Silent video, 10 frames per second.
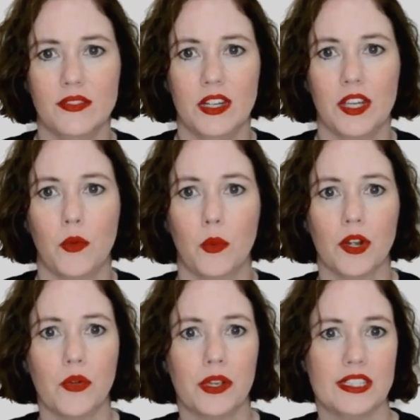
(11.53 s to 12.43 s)
video, we're
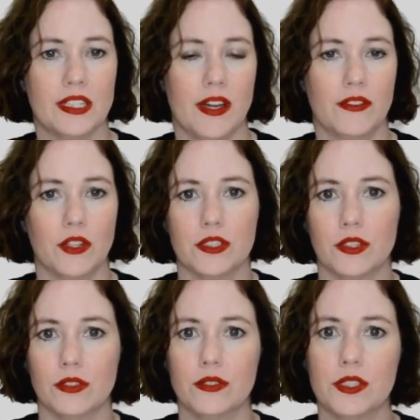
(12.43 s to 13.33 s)
going to cover
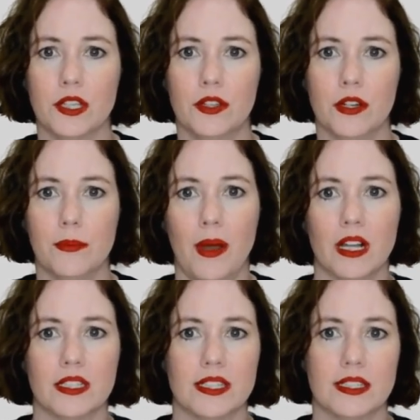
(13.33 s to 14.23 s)
internal security
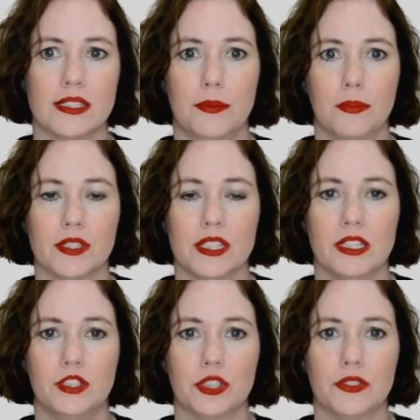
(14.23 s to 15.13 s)
policies and
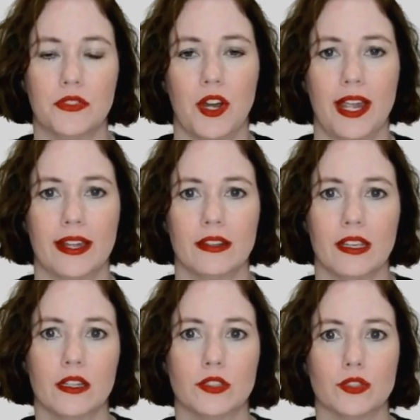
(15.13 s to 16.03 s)
procedures for handling
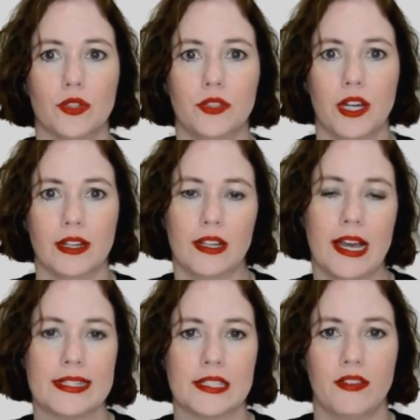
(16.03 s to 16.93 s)
Controlled
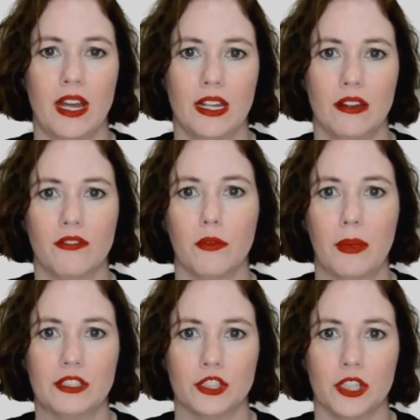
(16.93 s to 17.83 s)
Unclassified
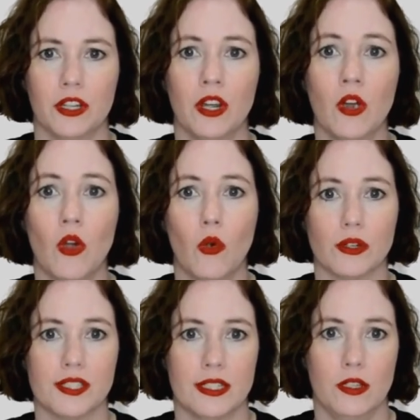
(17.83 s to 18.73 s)
Information, or
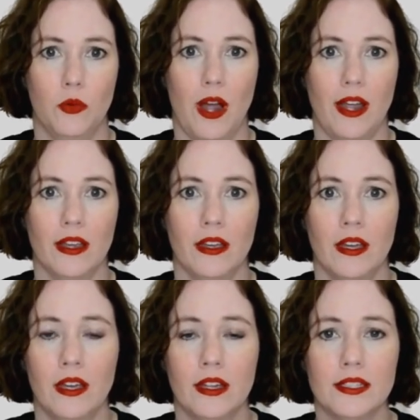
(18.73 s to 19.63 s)
CUI.
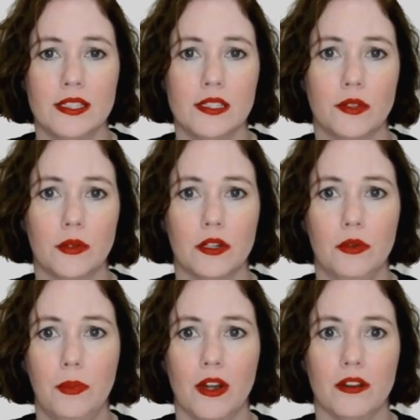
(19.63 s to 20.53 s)
This is a critical
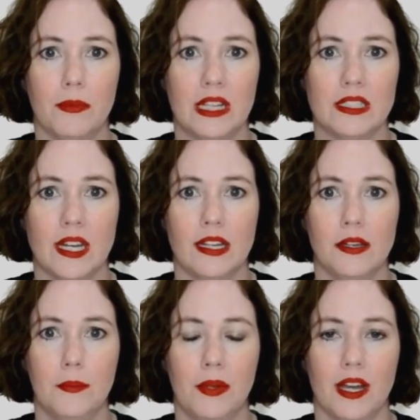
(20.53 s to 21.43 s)
part of maintaining
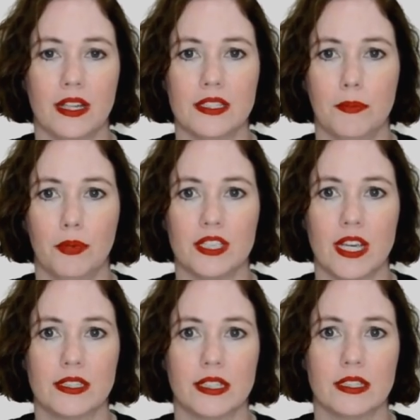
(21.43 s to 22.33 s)
compliance and
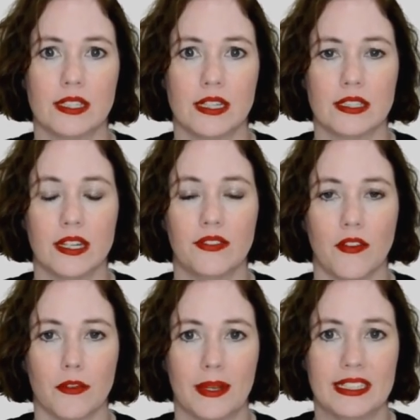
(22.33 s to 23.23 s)
protecting sensitive
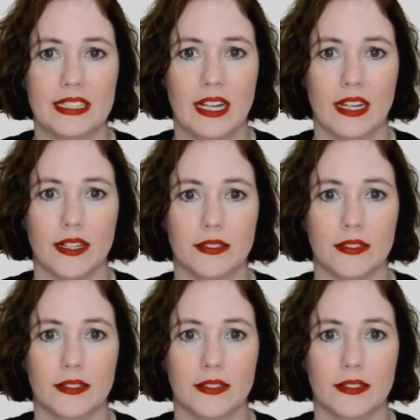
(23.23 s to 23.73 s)
government data.